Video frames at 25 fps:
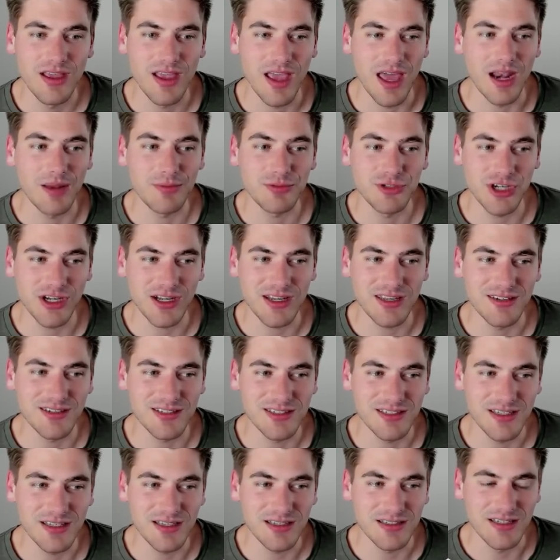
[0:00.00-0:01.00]
and I'm checking to
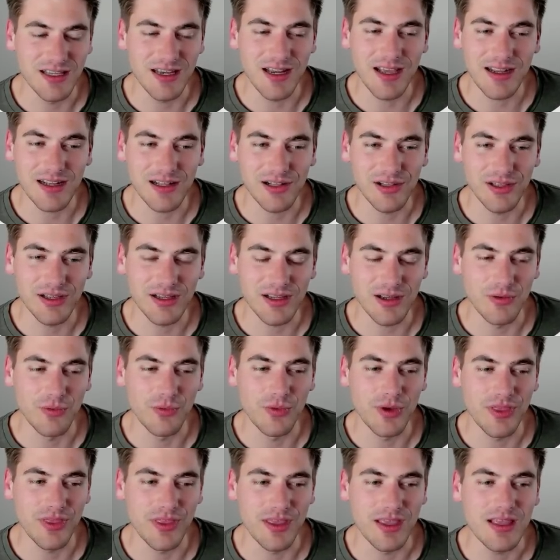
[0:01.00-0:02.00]
see did I click
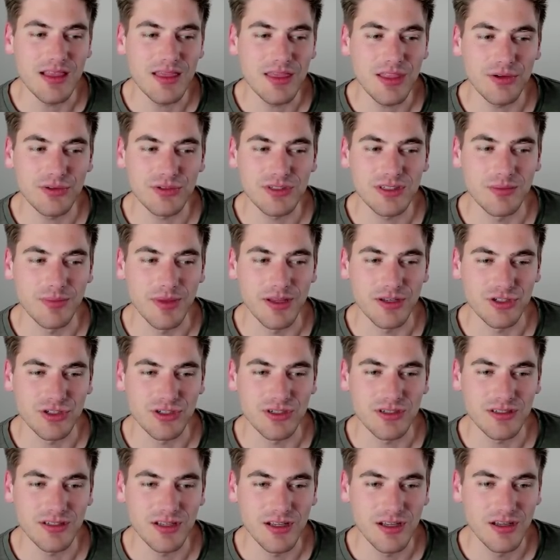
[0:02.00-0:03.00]
within those
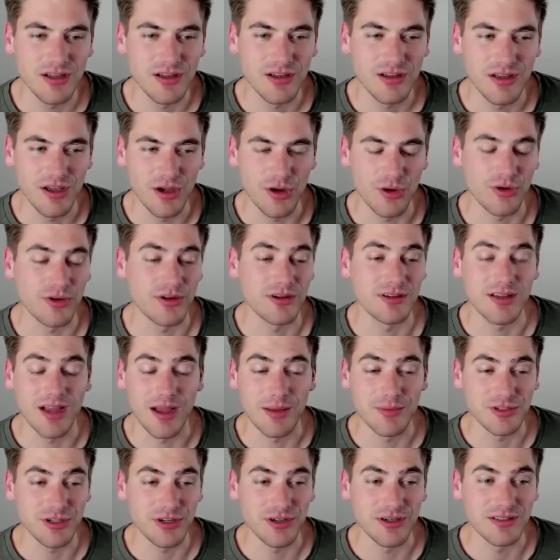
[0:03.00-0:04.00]
dimensions, or
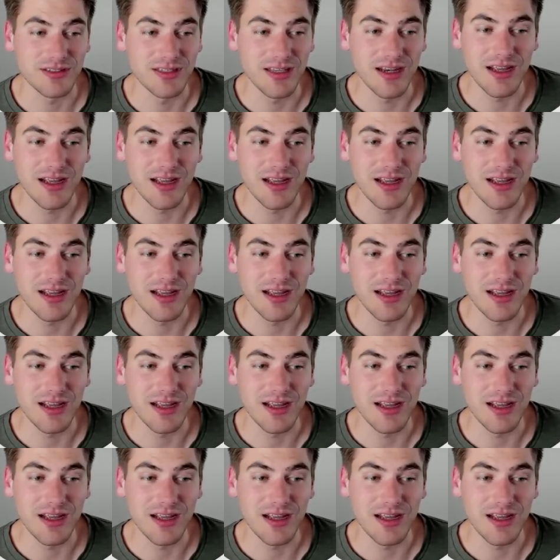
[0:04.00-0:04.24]
I'm sorry, did